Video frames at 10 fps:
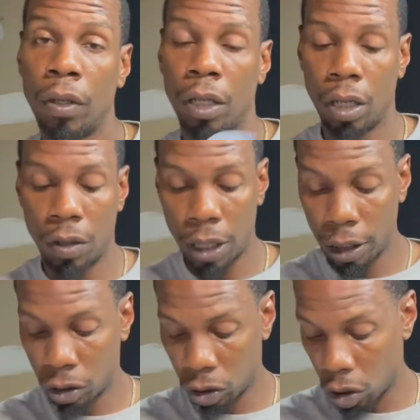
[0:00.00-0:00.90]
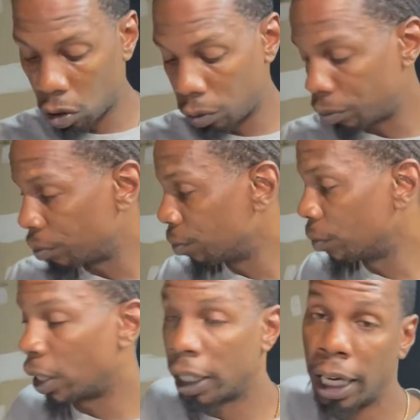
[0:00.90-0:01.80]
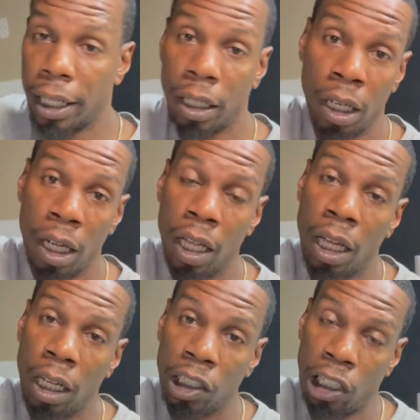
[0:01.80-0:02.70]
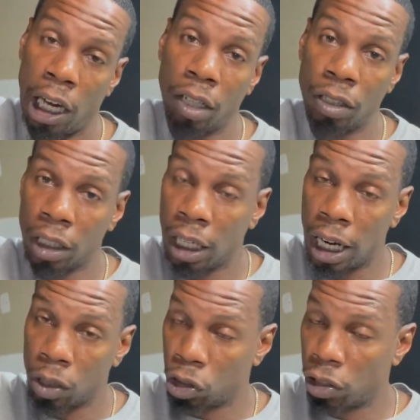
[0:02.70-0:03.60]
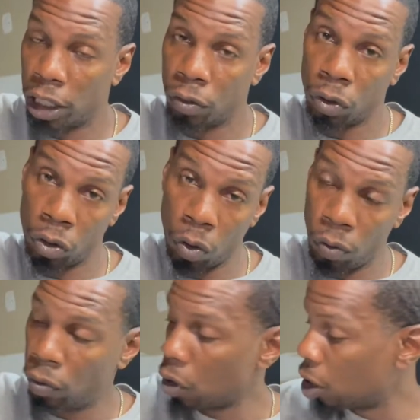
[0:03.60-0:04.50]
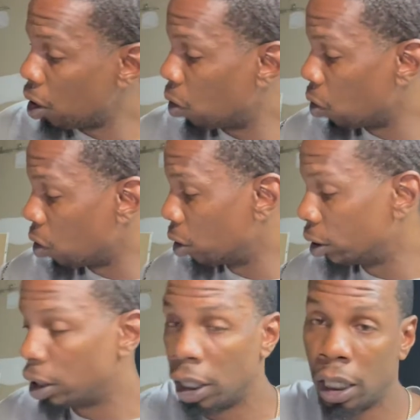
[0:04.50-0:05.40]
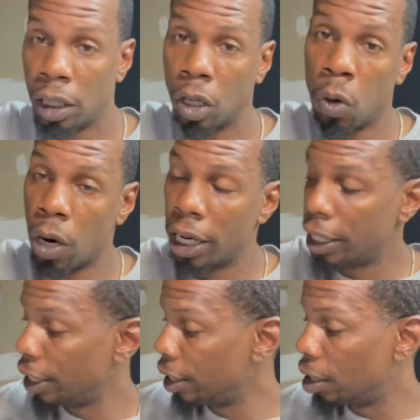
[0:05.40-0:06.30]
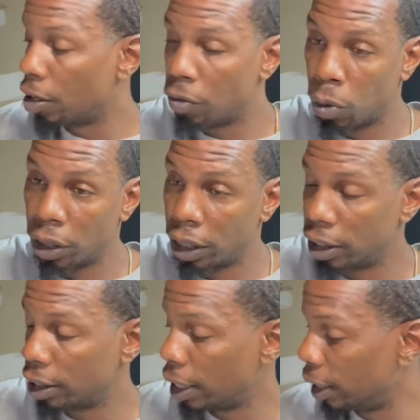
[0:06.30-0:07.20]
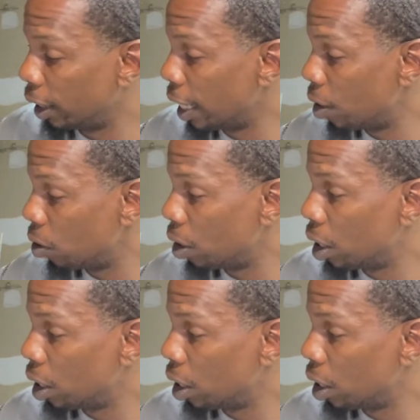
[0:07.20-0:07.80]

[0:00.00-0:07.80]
All right, so again, shout out to Econotransfer so far on the quantity of what they're sending out.